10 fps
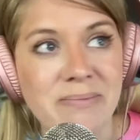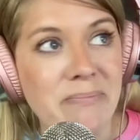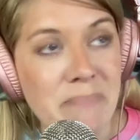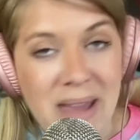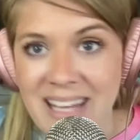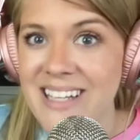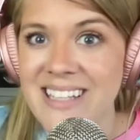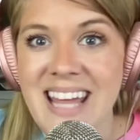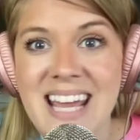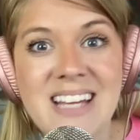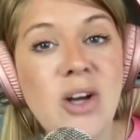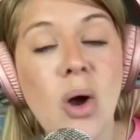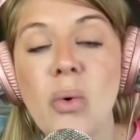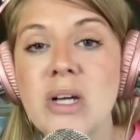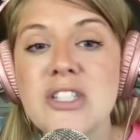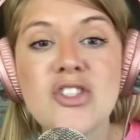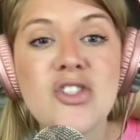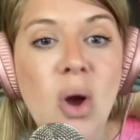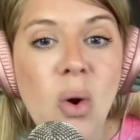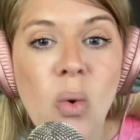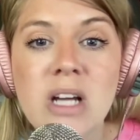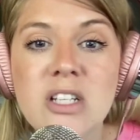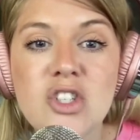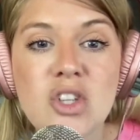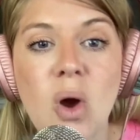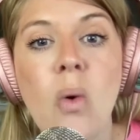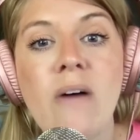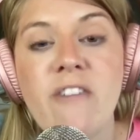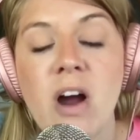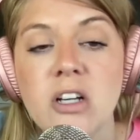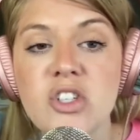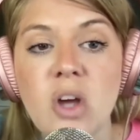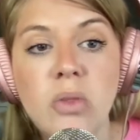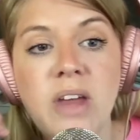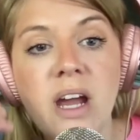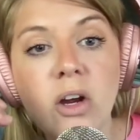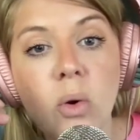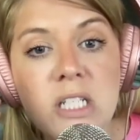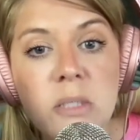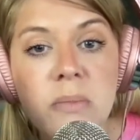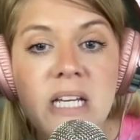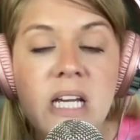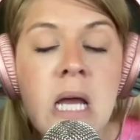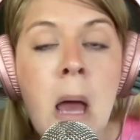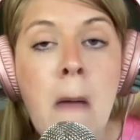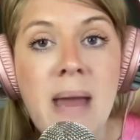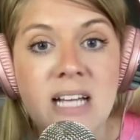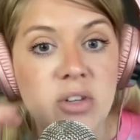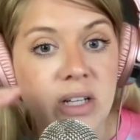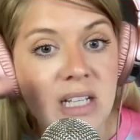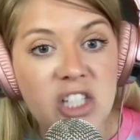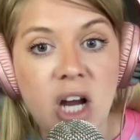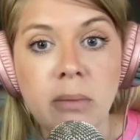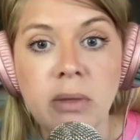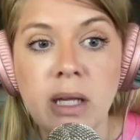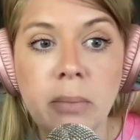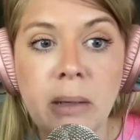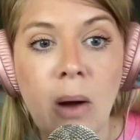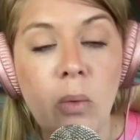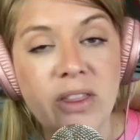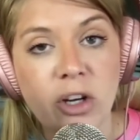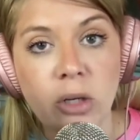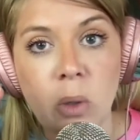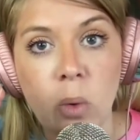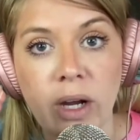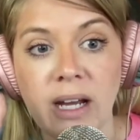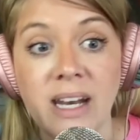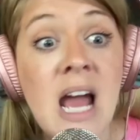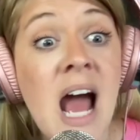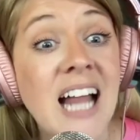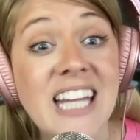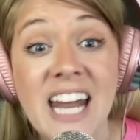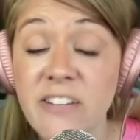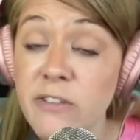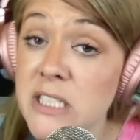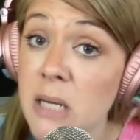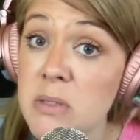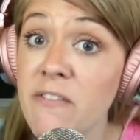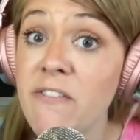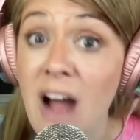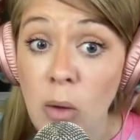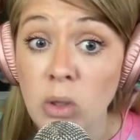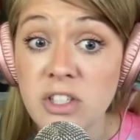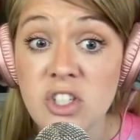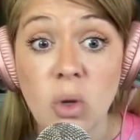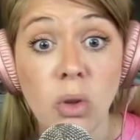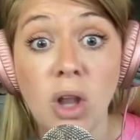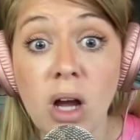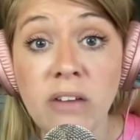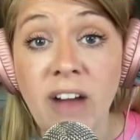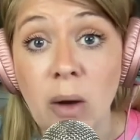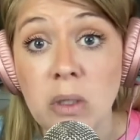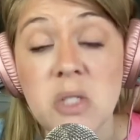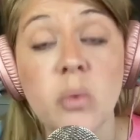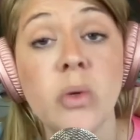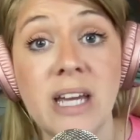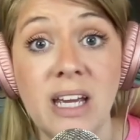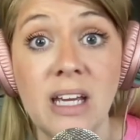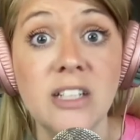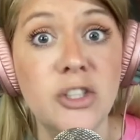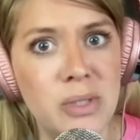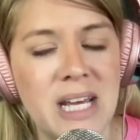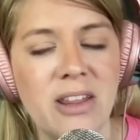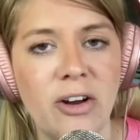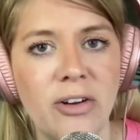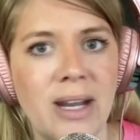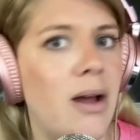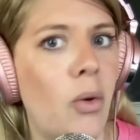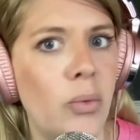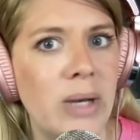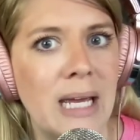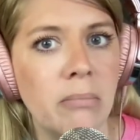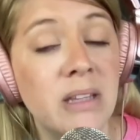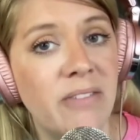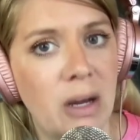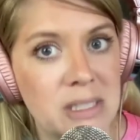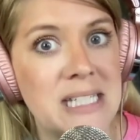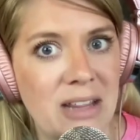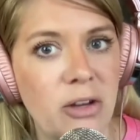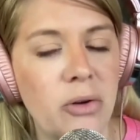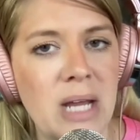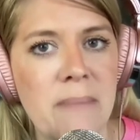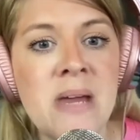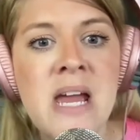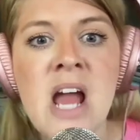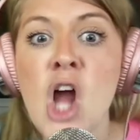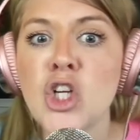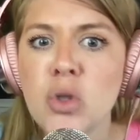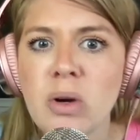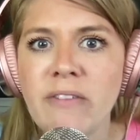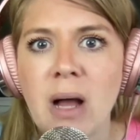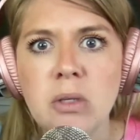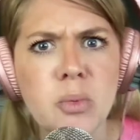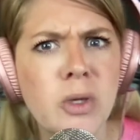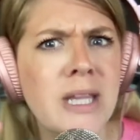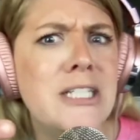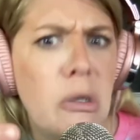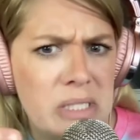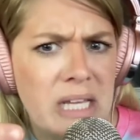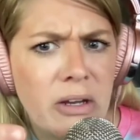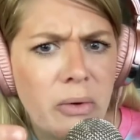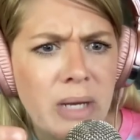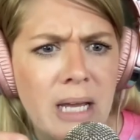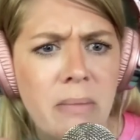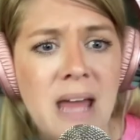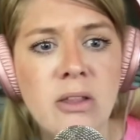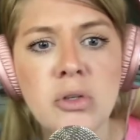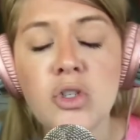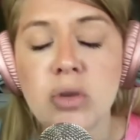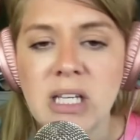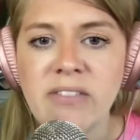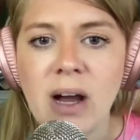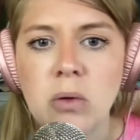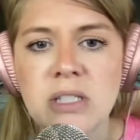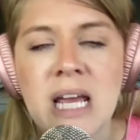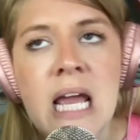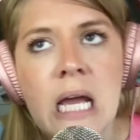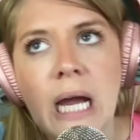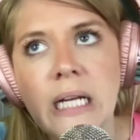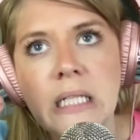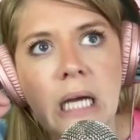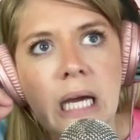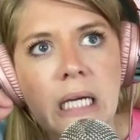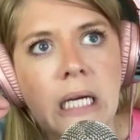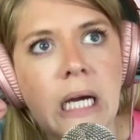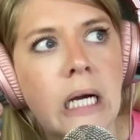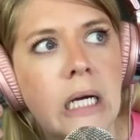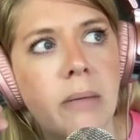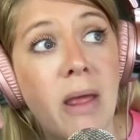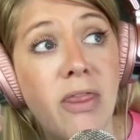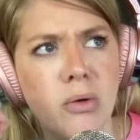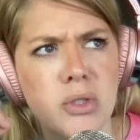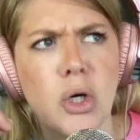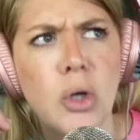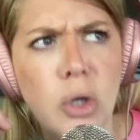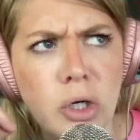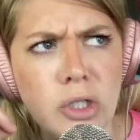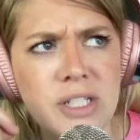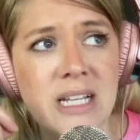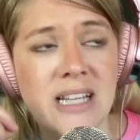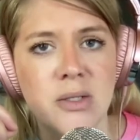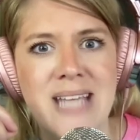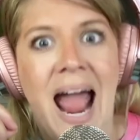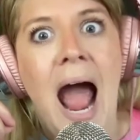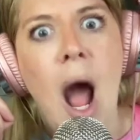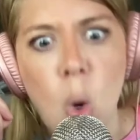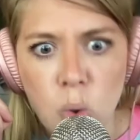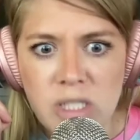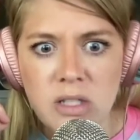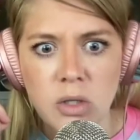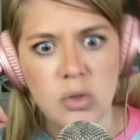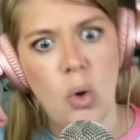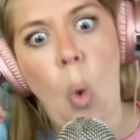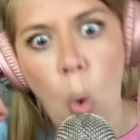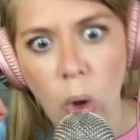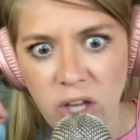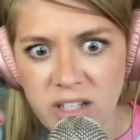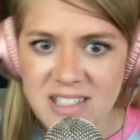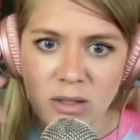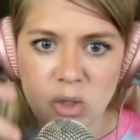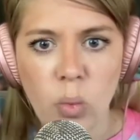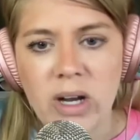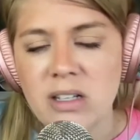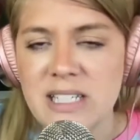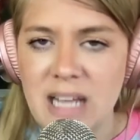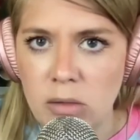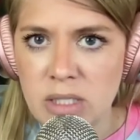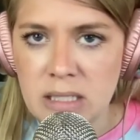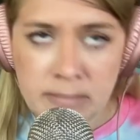man, they go so far. So they are going to be mastering. Let's talk a little bit about what they're going to be working on. A lot of different types of vowels. So long vowels where they do say their own name. The vowels say their own name. Short vowels where they don't say their own name. And those tricky vowels, kind of like those ers, those ows, those oys, those weird sounds.